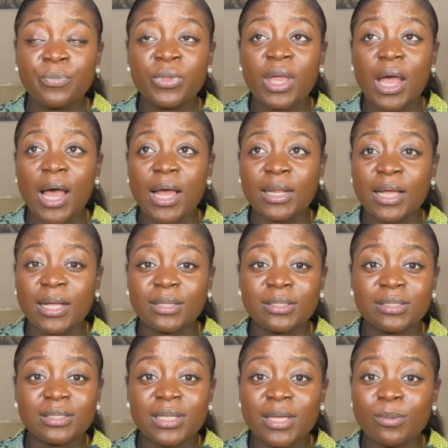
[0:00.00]
and at the
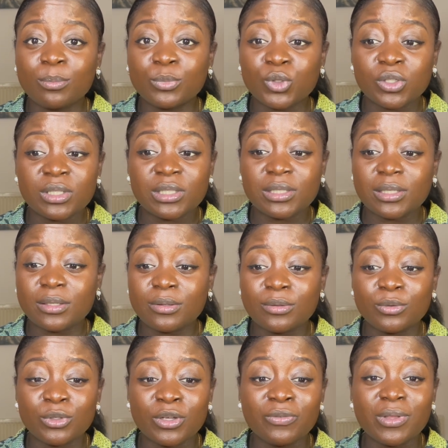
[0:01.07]
same, just
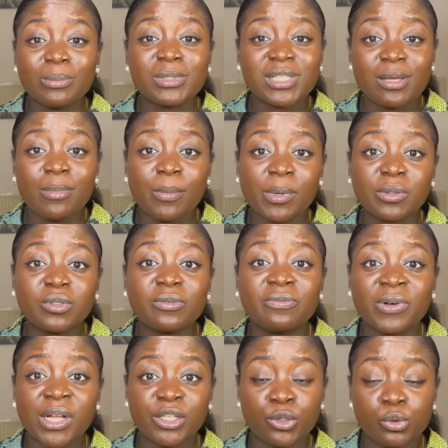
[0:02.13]
give them the same amount of
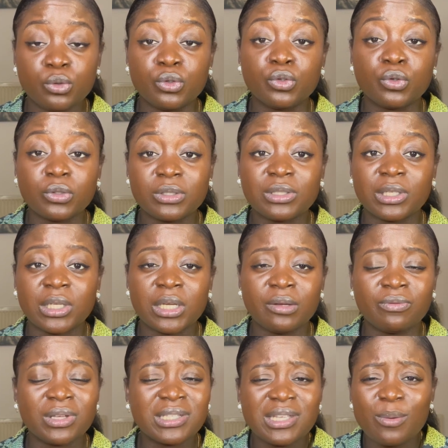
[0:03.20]
value you used to give.
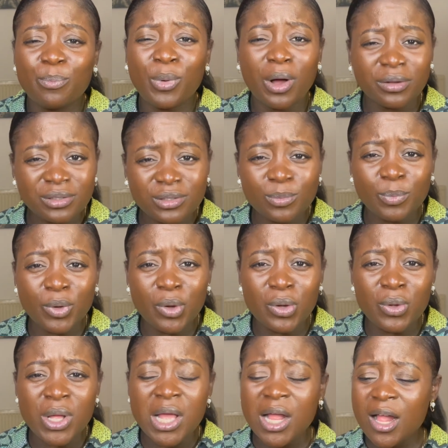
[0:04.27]
Is it possible?
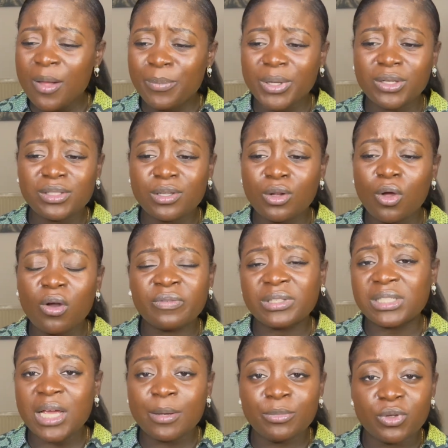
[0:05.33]
Because a lot of the
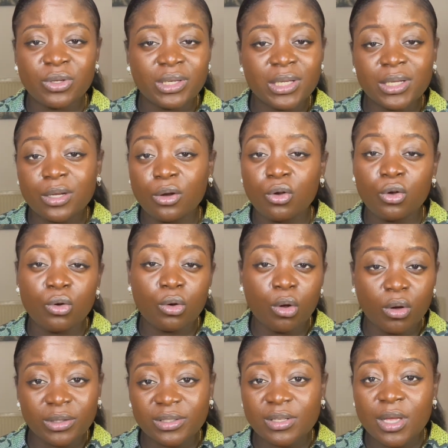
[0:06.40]
time you need a
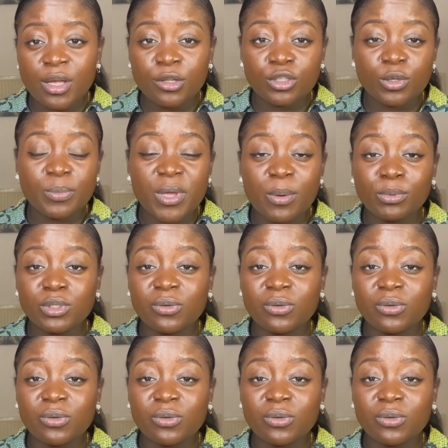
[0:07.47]
lot to be able to